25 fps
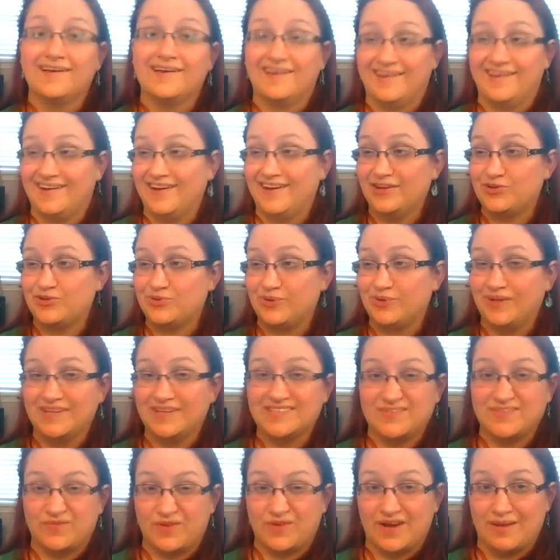and I just realized
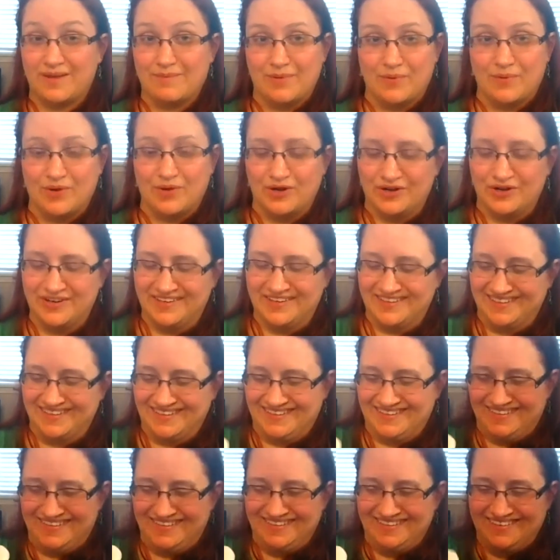I forgot my
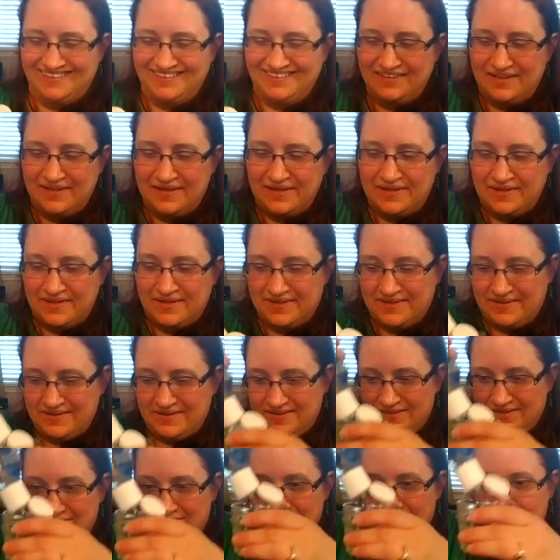water.
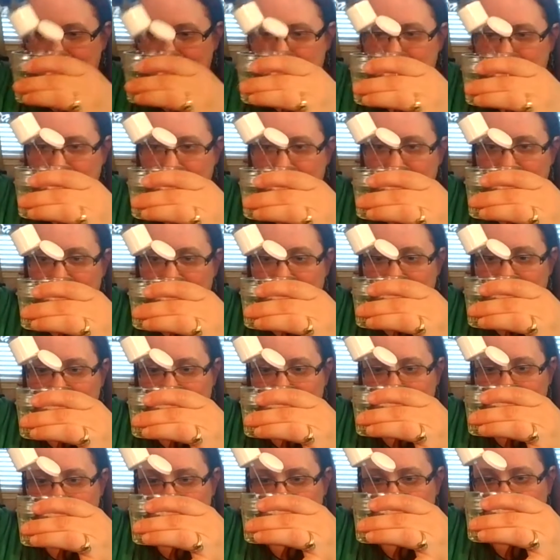Your
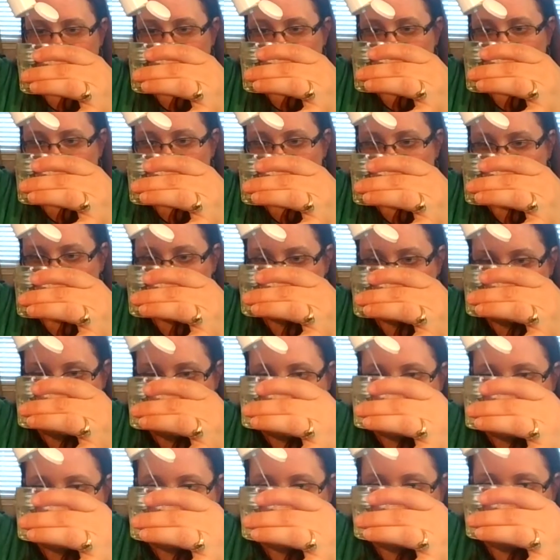witch
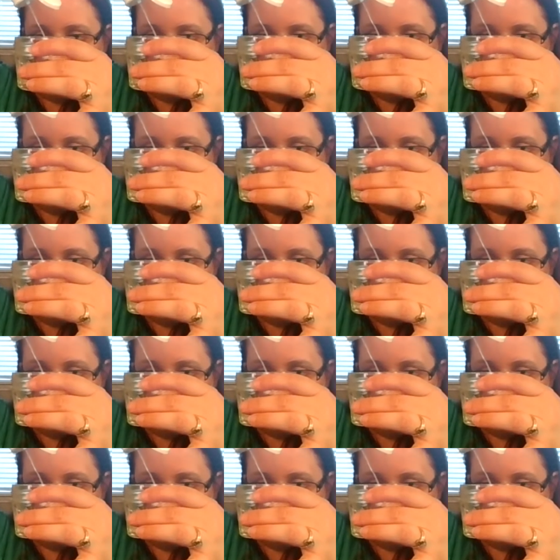hazel.